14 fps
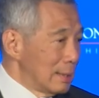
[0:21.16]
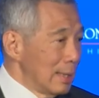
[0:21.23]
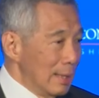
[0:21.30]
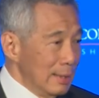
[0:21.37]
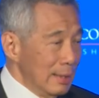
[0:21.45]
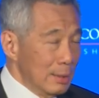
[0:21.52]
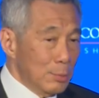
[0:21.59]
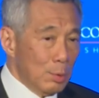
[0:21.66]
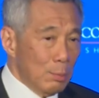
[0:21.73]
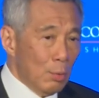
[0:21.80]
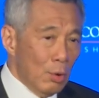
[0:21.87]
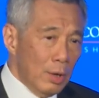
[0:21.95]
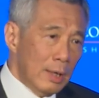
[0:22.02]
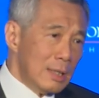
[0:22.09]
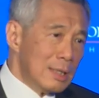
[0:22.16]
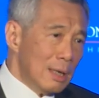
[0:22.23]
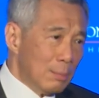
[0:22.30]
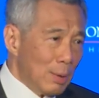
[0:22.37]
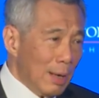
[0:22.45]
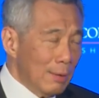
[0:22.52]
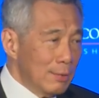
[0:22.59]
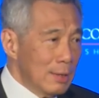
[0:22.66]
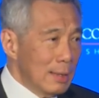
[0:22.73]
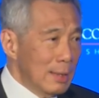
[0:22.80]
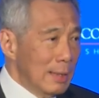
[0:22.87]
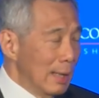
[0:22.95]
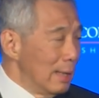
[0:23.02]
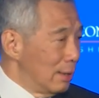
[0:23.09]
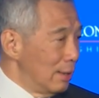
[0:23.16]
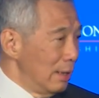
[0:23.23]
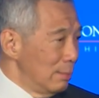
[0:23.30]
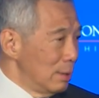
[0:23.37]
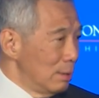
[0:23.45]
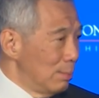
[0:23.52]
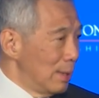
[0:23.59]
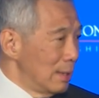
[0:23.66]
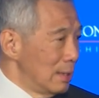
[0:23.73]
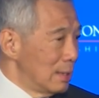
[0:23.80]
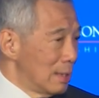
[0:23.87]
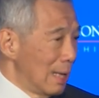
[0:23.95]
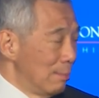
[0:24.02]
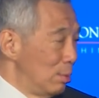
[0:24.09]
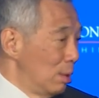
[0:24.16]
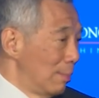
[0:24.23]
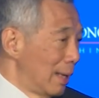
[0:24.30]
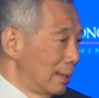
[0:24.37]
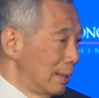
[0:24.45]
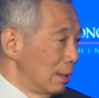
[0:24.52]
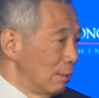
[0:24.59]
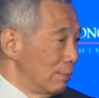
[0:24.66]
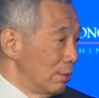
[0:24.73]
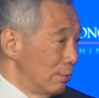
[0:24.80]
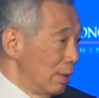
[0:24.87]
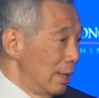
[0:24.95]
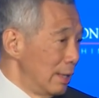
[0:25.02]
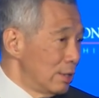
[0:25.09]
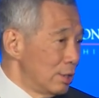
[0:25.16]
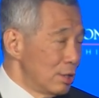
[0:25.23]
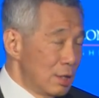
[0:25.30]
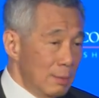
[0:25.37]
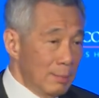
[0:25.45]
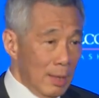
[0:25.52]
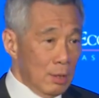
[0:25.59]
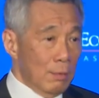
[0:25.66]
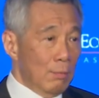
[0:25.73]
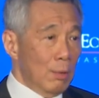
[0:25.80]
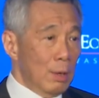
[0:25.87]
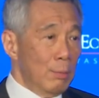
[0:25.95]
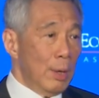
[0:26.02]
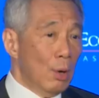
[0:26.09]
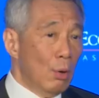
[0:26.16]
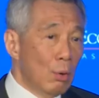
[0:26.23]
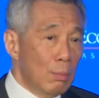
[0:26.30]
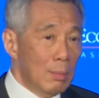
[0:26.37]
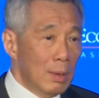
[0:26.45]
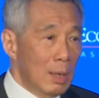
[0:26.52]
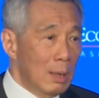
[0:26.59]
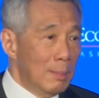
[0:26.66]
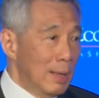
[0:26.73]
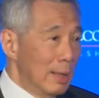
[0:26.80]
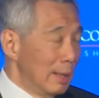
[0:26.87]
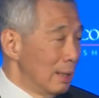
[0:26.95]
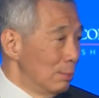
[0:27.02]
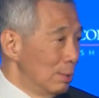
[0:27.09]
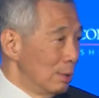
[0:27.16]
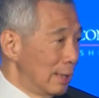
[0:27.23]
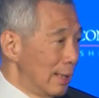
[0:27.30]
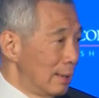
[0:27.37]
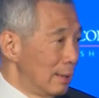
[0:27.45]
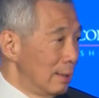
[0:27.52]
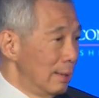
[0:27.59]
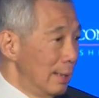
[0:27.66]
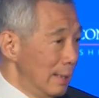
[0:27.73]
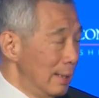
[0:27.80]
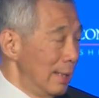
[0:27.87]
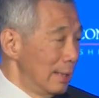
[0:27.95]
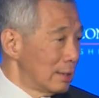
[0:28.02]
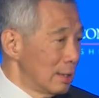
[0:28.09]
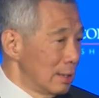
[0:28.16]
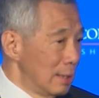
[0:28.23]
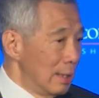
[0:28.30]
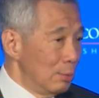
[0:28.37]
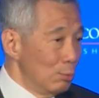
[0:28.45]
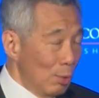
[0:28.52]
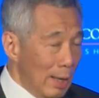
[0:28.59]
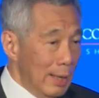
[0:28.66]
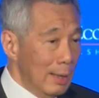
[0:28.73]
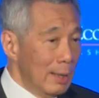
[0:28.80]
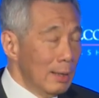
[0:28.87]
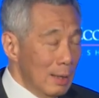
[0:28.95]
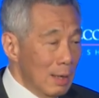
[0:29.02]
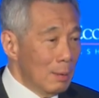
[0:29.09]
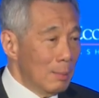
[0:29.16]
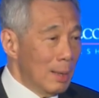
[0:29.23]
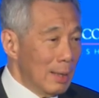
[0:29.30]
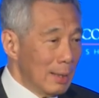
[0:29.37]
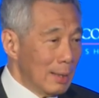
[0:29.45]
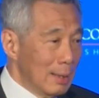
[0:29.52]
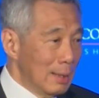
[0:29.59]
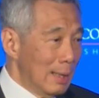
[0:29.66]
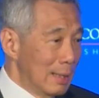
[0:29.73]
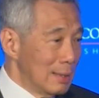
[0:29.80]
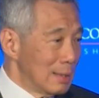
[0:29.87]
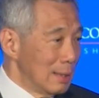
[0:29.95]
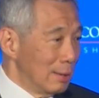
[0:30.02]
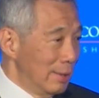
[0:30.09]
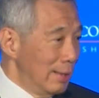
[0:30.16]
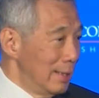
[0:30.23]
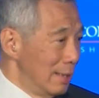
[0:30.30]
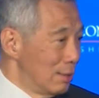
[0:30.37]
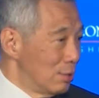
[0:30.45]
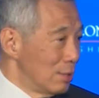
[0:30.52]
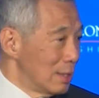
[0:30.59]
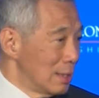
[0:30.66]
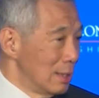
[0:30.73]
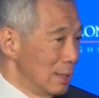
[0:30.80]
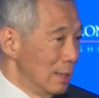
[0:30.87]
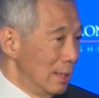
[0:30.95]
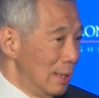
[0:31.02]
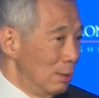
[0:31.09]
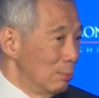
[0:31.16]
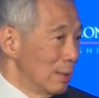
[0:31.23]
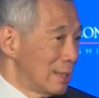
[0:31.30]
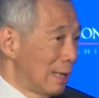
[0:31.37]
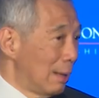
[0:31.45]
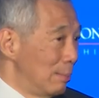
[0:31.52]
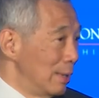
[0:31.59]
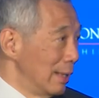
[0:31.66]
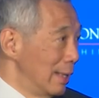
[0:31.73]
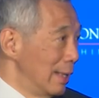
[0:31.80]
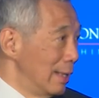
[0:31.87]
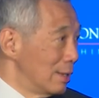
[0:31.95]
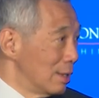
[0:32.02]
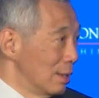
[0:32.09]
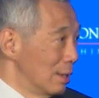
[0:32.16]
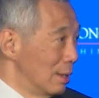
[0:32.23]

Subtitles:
is signing it with Boeing. It's a private agreement, but it's emblematic of the relationship and of what we hope America will get in Asia and why America has a great interest in what's happening in Asia.